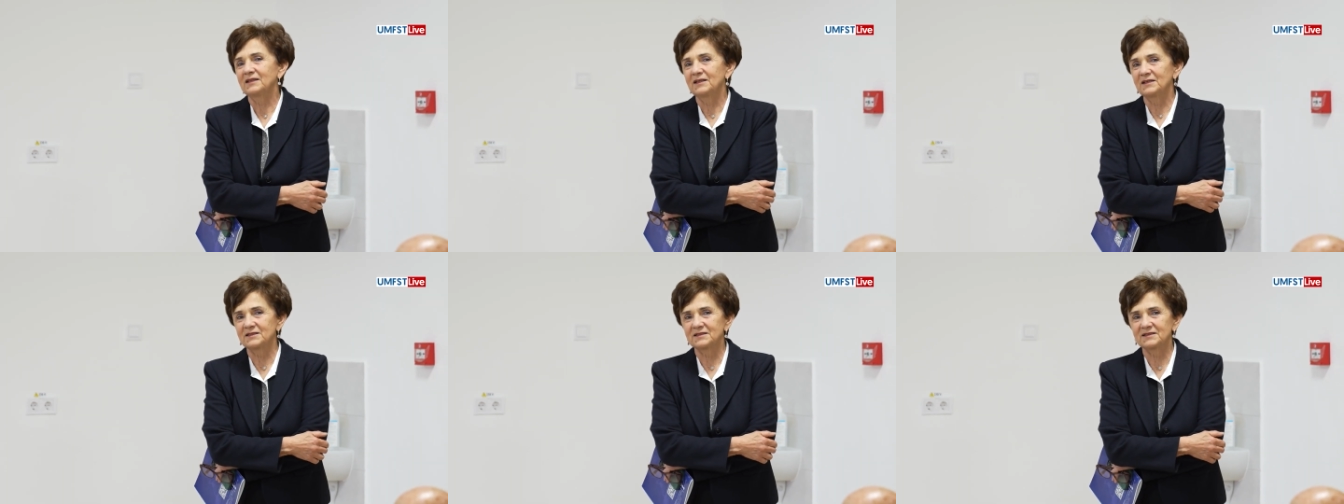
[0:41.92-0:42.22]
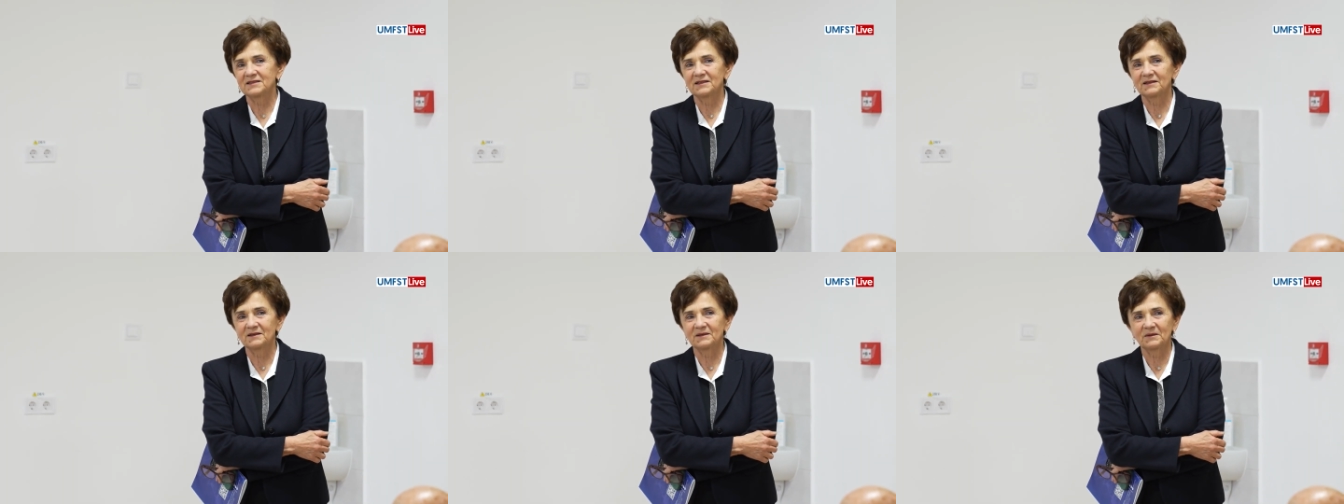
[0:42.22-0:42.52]

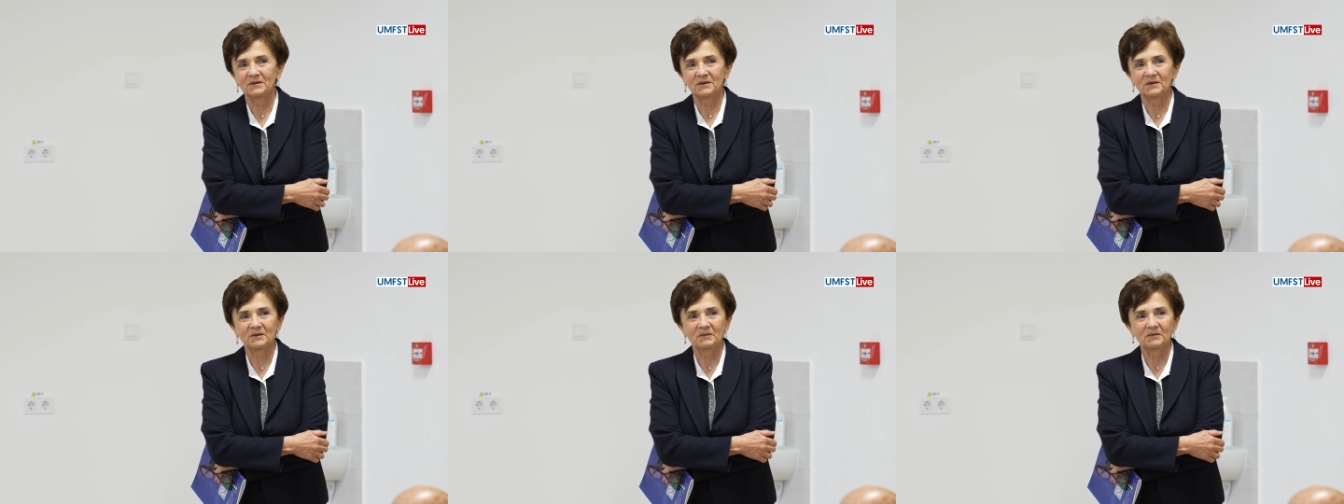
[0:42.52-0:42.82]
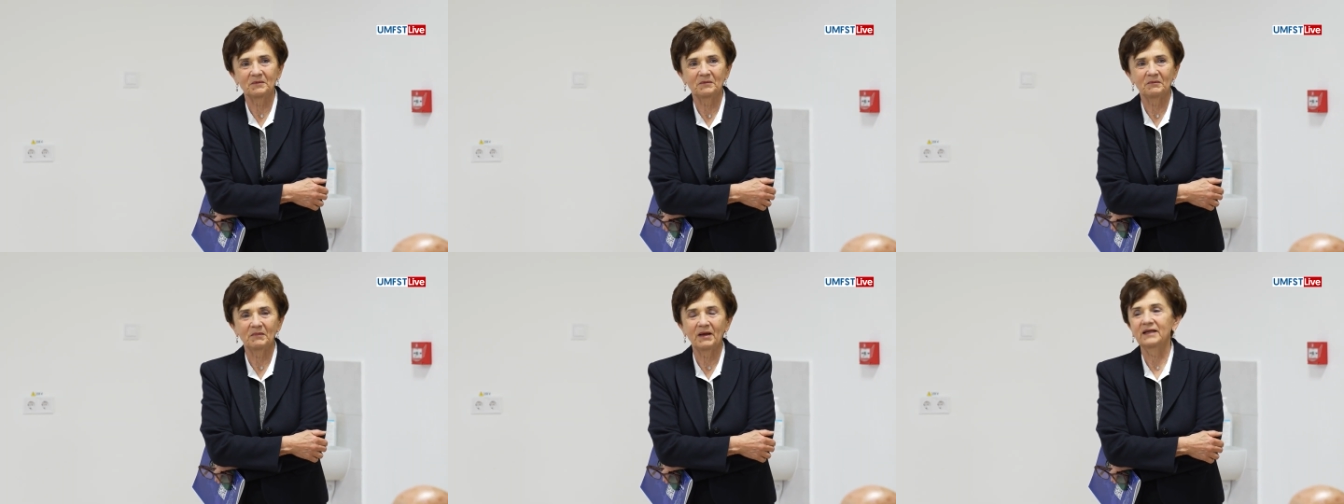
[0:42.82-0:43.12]
is
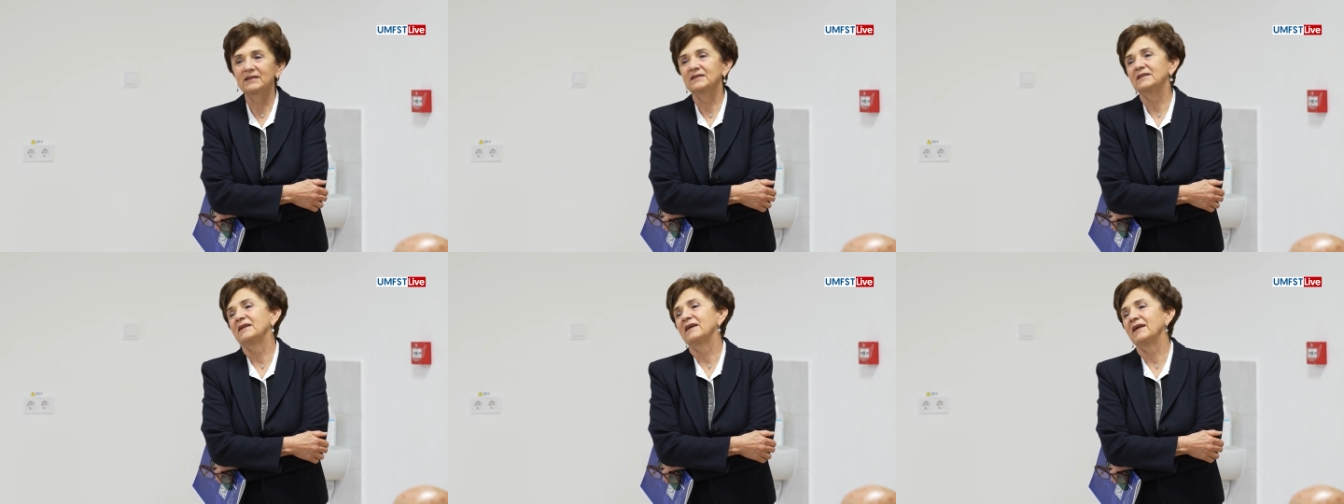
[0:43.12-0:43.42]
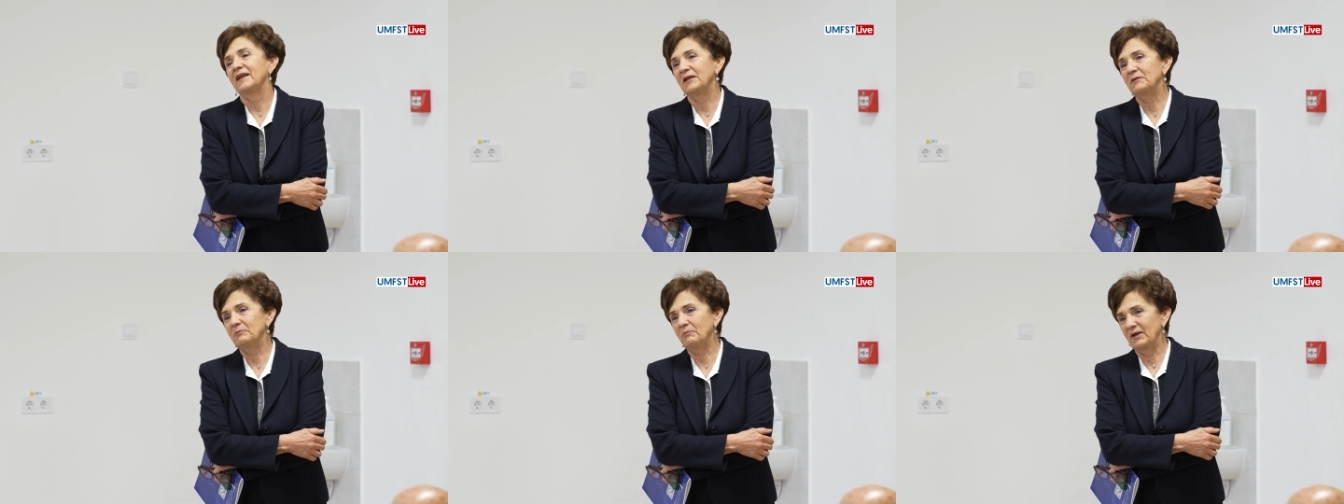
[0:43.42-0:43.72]
my
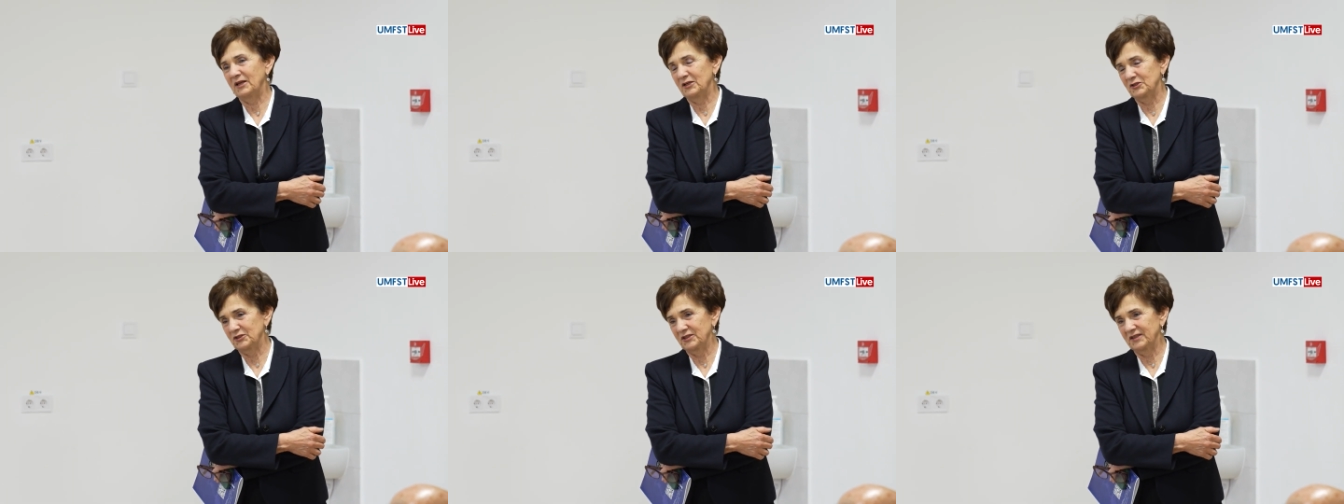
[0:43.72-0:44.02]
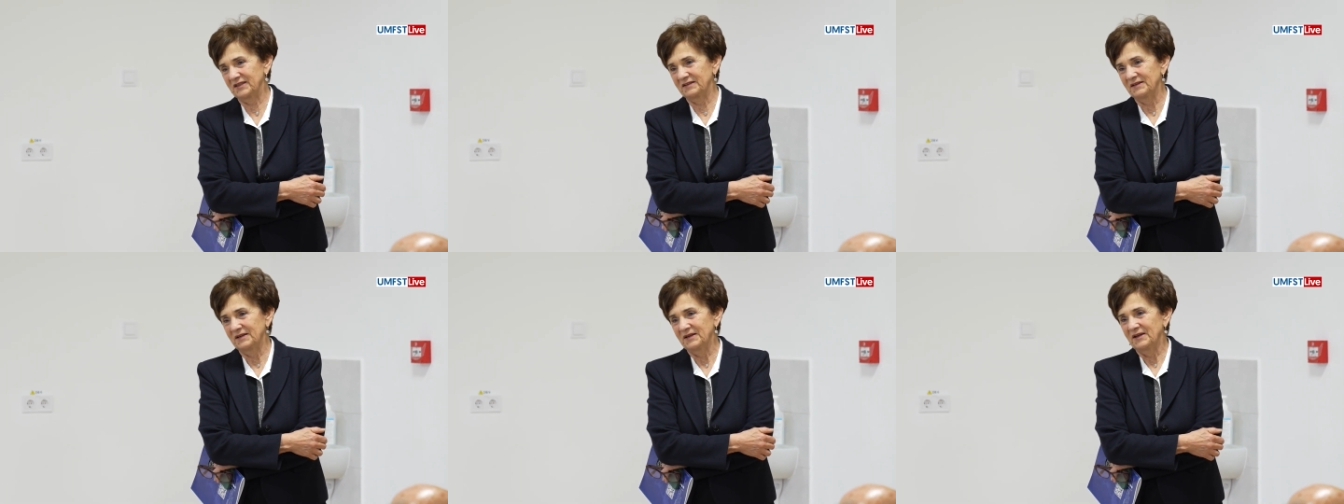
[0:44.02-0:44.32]
great
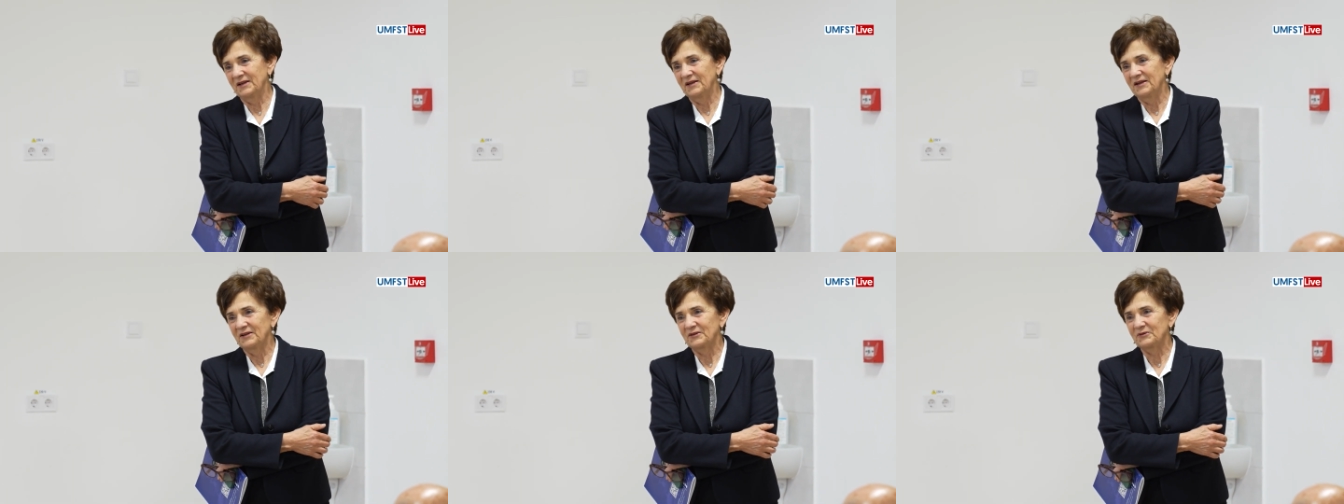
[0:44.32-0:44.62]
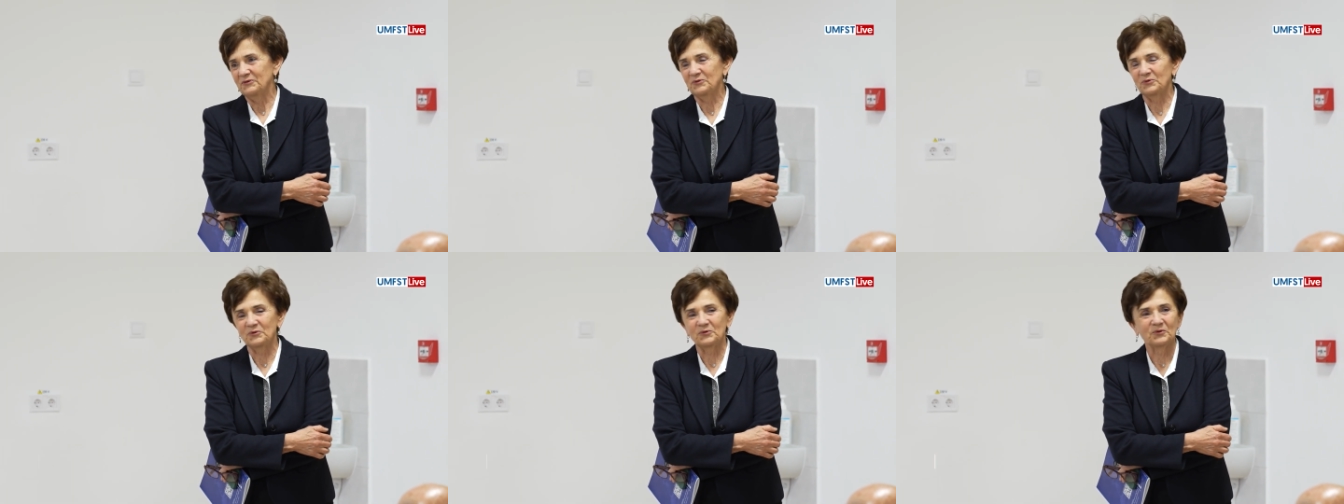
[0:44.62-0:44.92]
pleasure
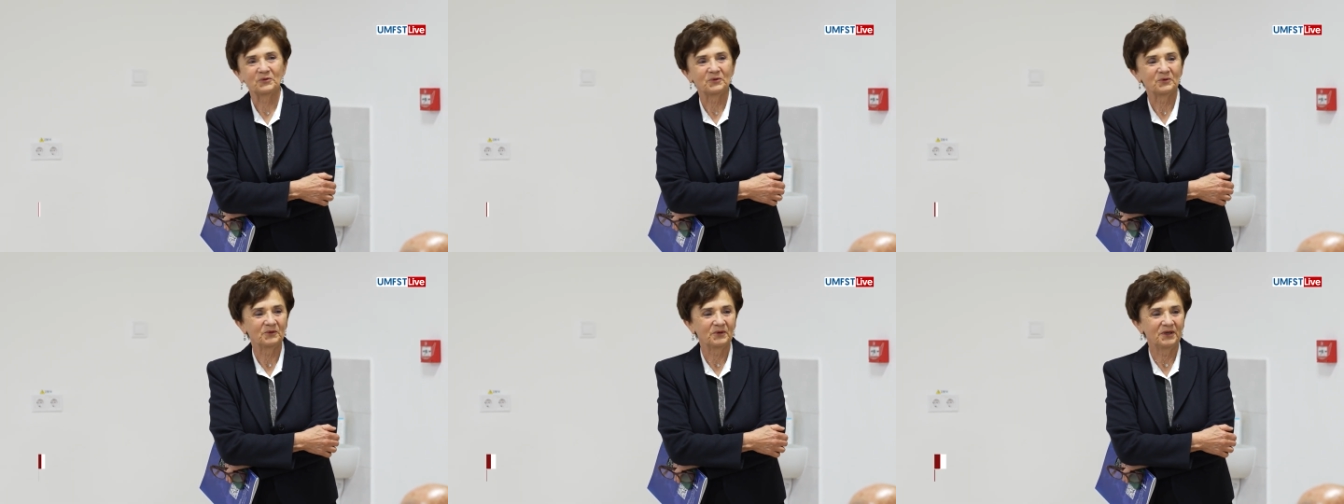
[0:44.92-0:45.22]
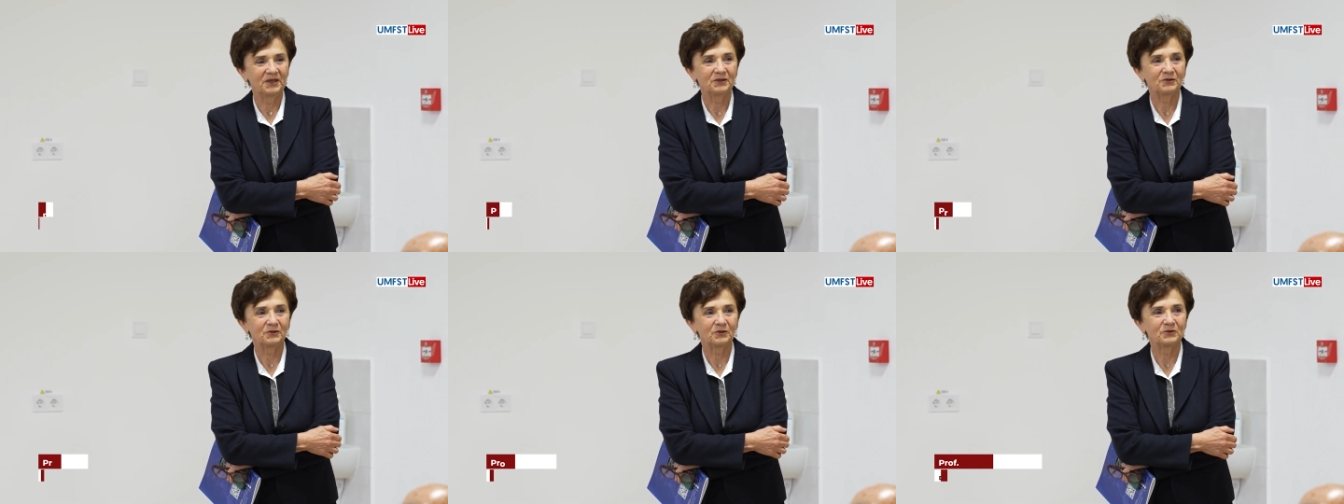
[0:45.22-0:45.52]
to
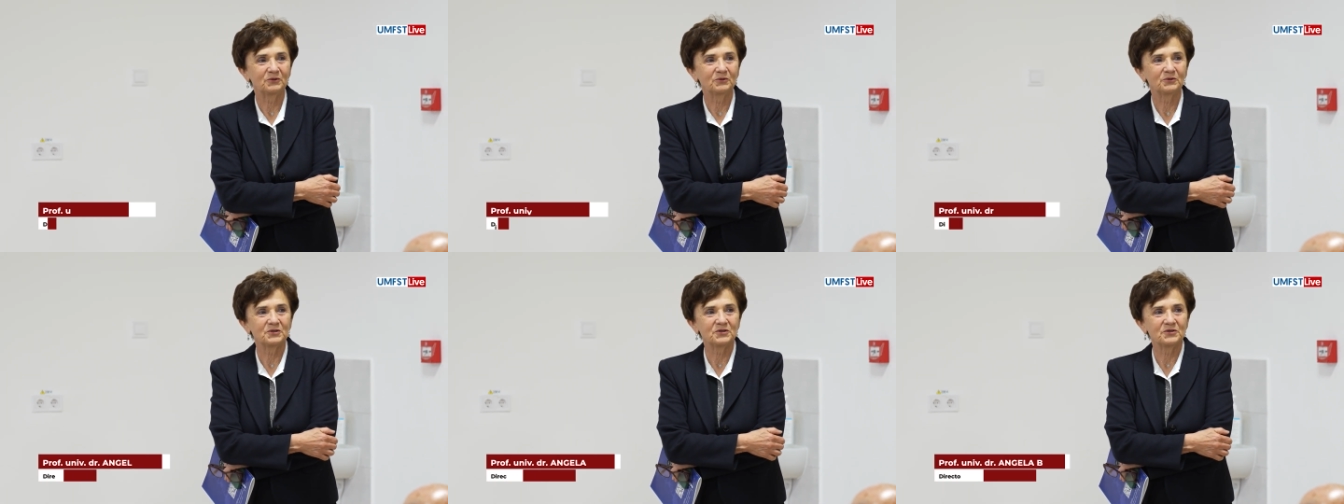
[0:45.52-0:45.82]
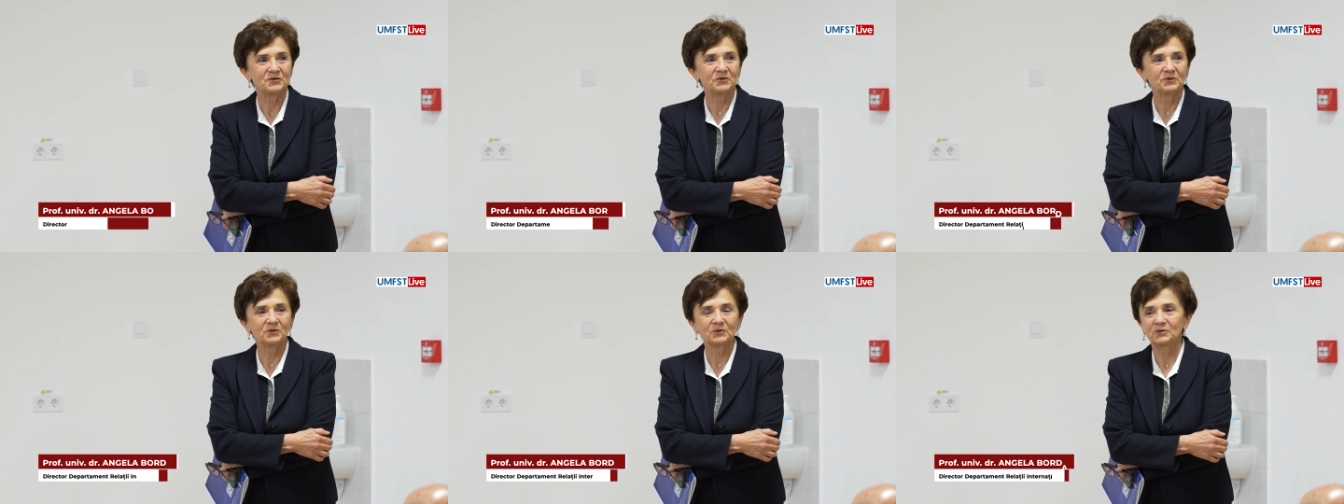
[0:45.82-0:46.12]

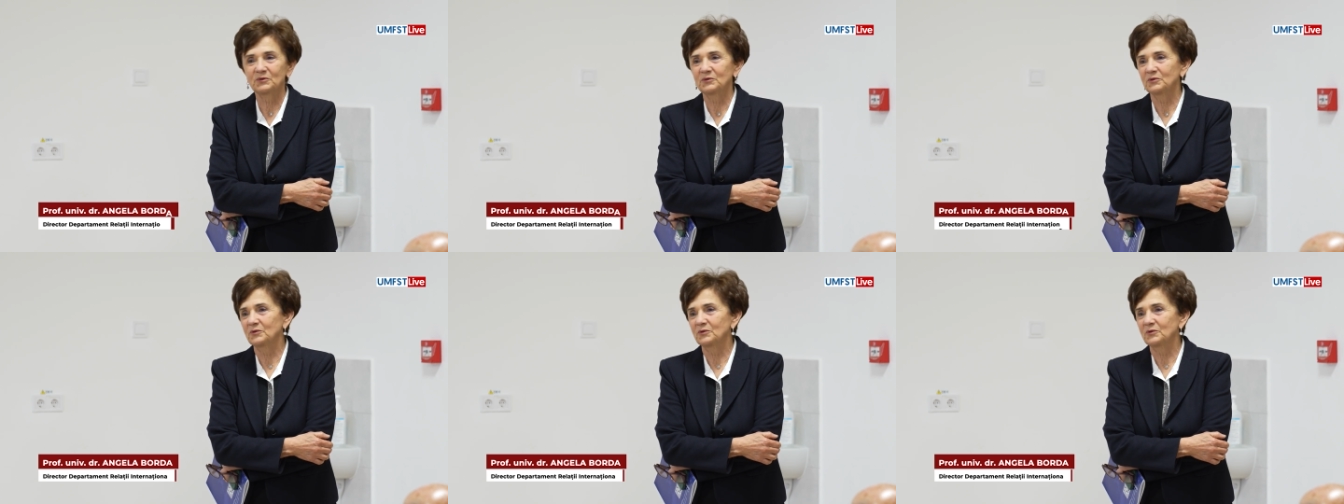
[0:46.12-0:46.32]
introduce you